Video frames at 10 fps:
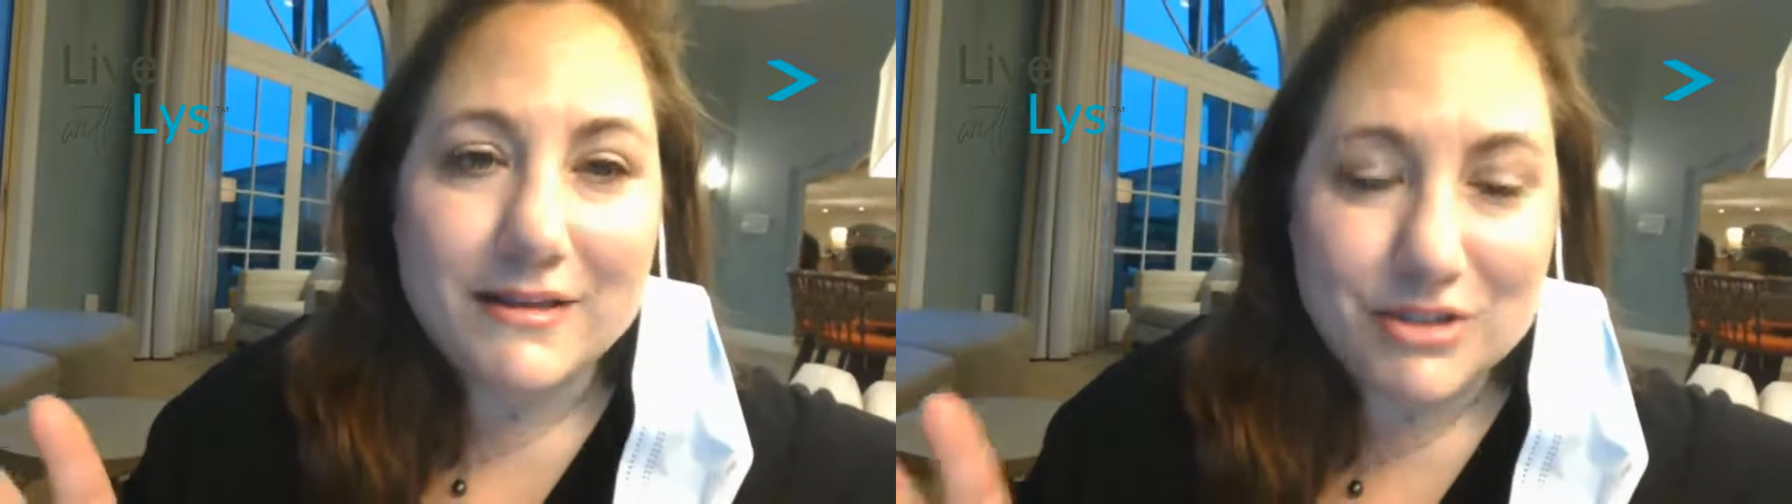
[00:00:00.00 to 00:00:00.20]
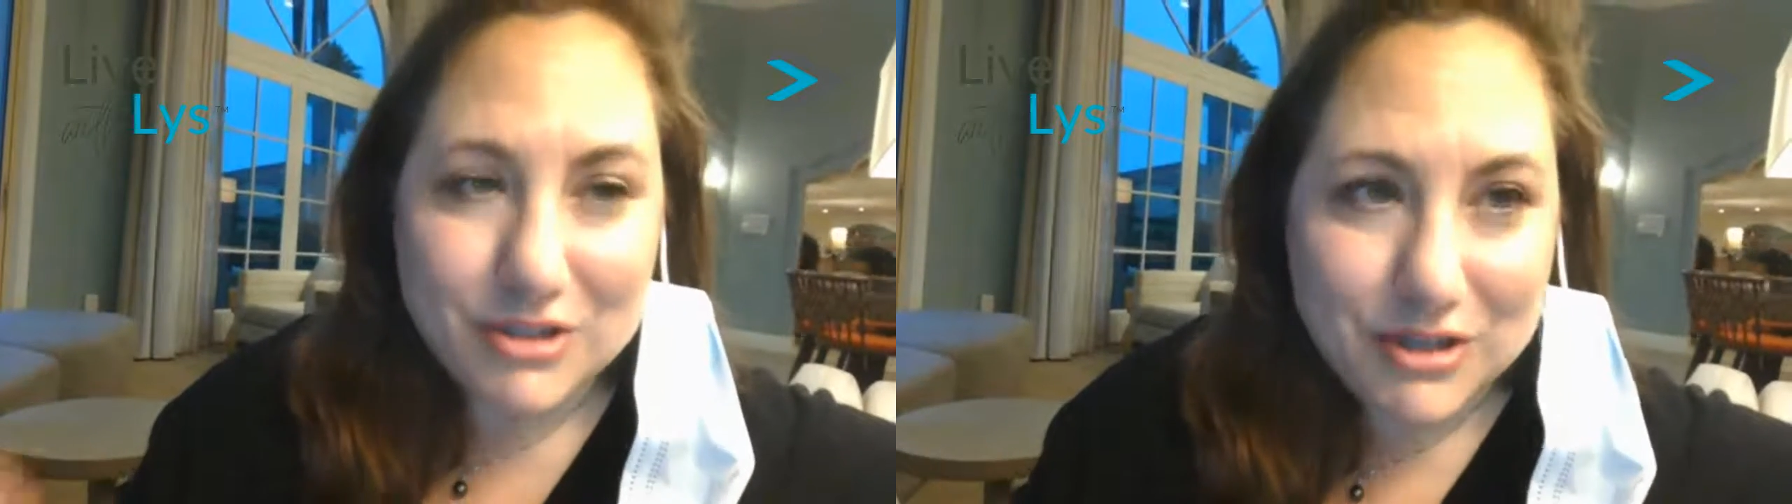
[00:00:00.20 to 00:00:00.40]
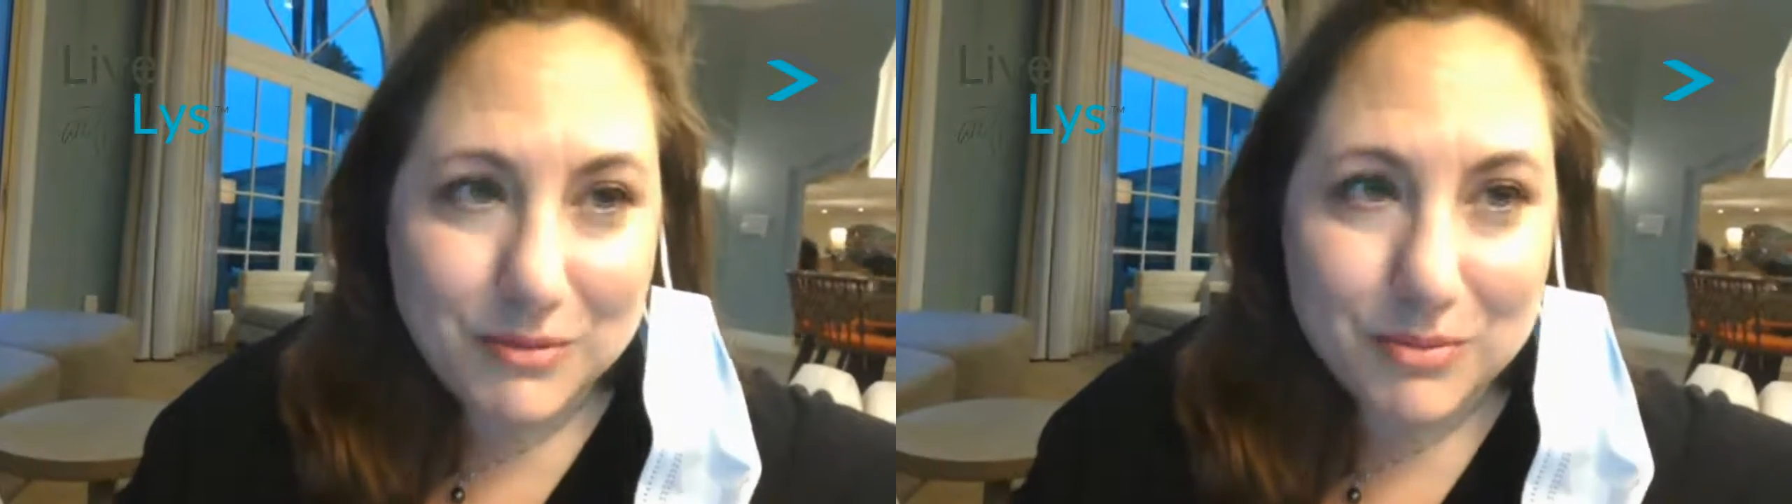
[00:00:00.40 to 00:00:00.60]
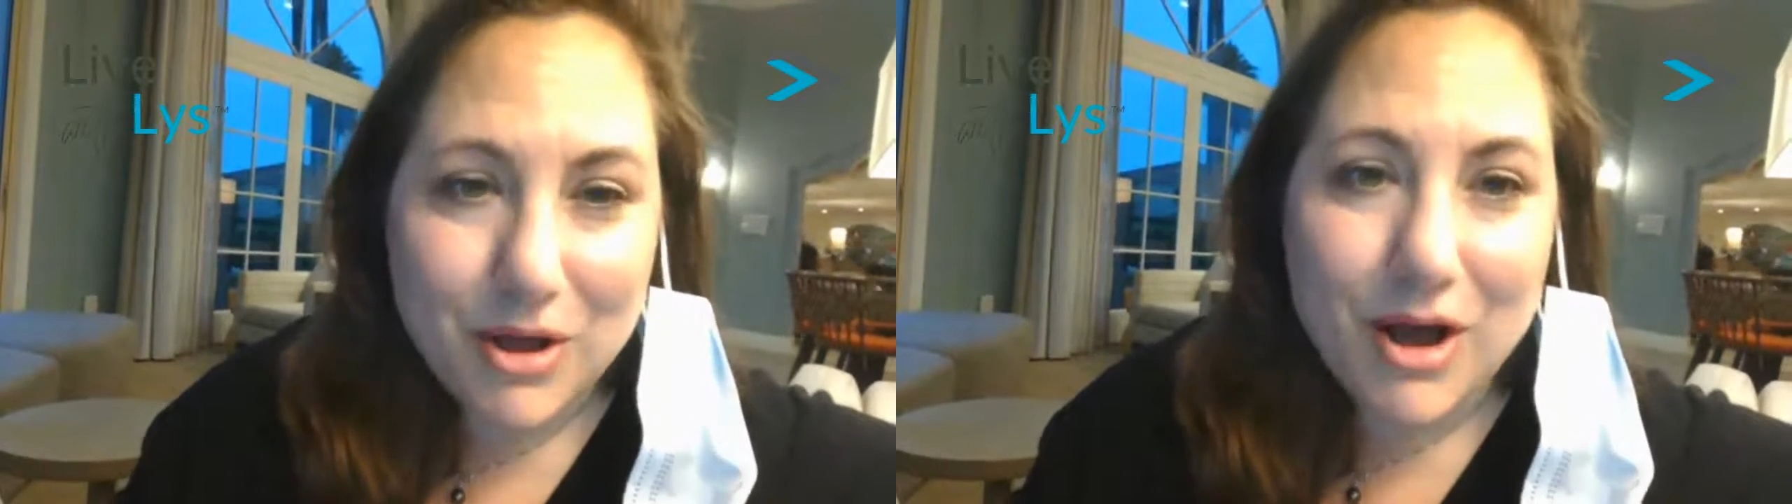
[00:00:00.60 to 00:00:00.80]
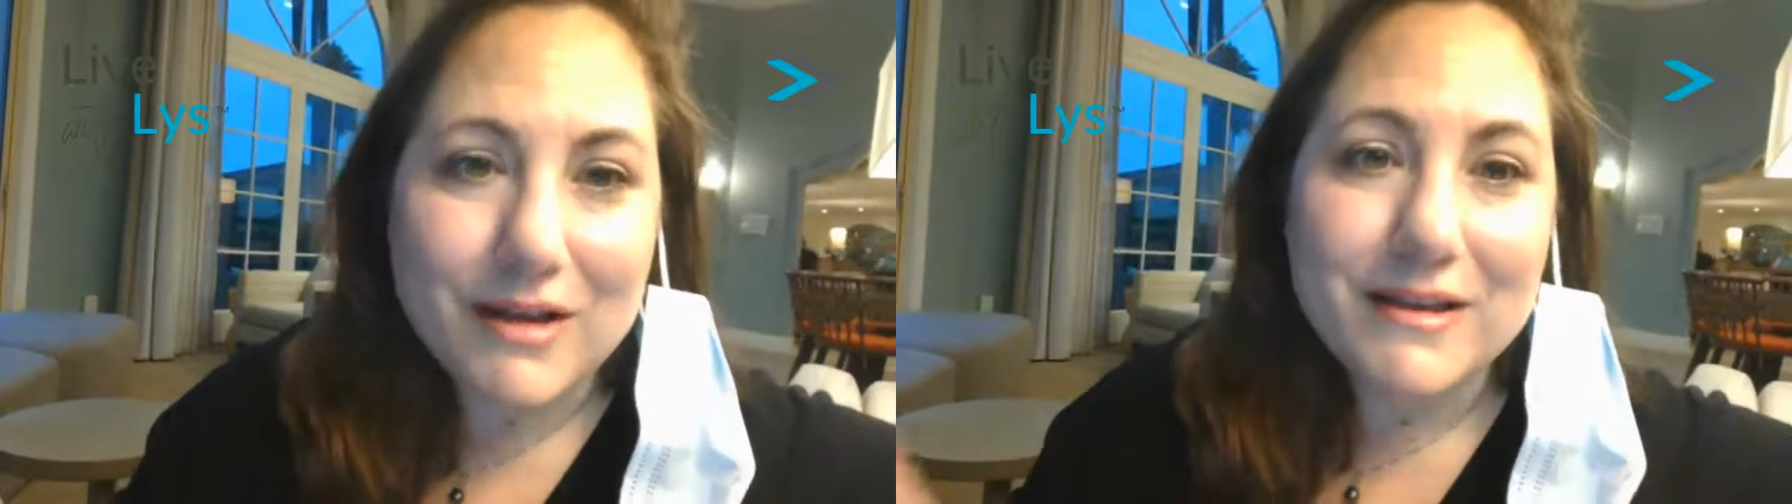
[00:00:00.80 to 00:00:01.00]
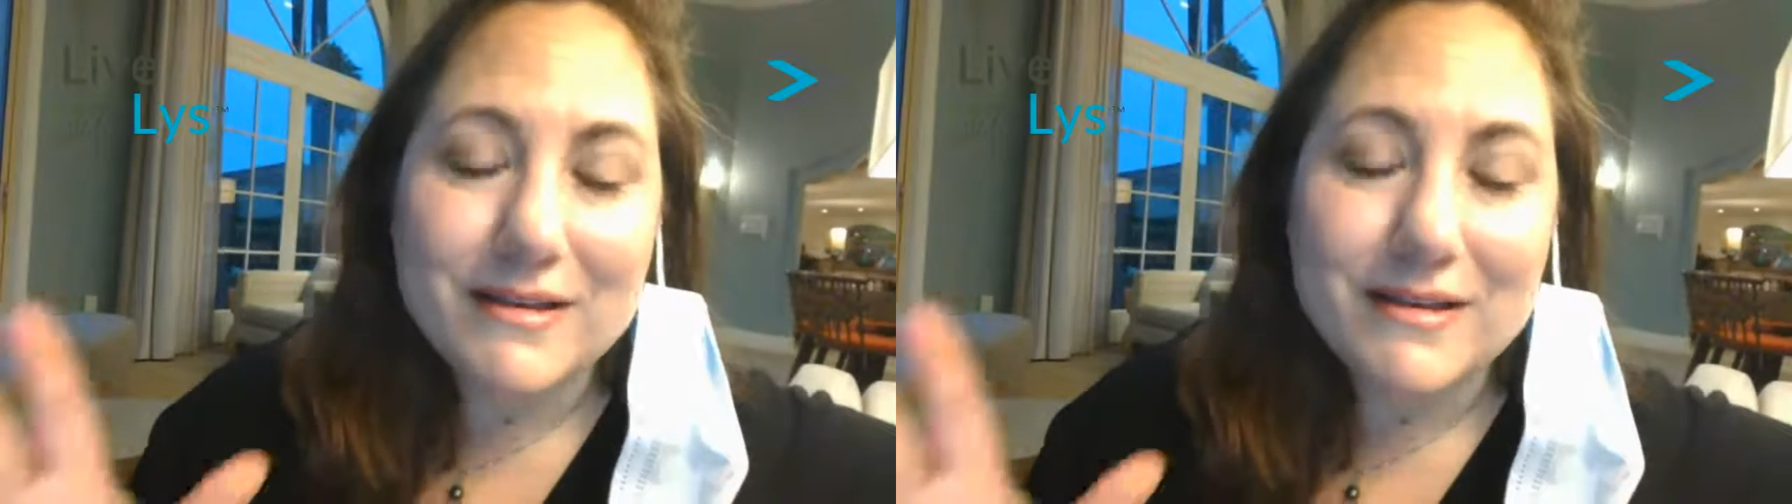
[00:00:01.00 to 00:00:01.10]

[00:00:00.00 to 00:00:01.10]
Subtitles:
should you blog?